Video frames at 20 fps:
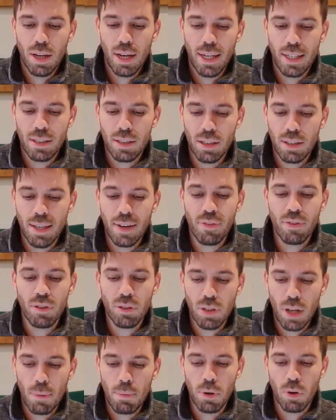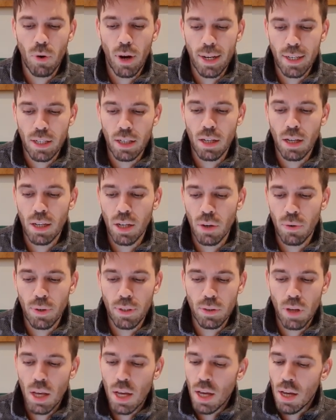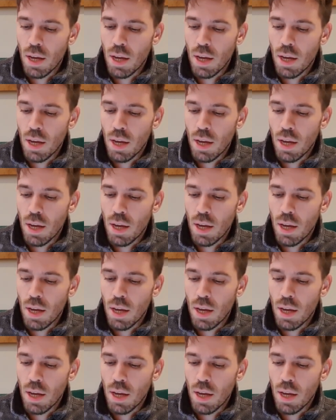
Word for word: It's a different type of gradient. I know it's.